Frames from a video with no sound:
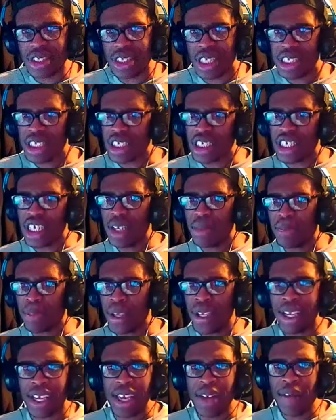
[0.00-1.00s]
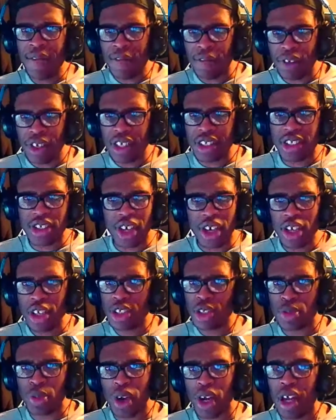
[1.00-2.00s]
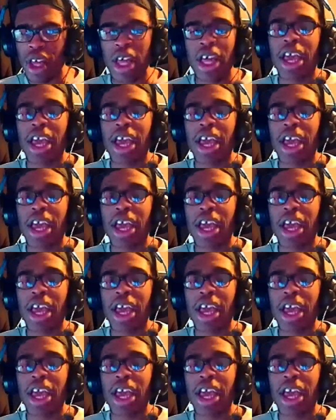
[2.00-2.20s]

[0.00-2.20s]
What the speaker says: Did she beat him for the titles? What?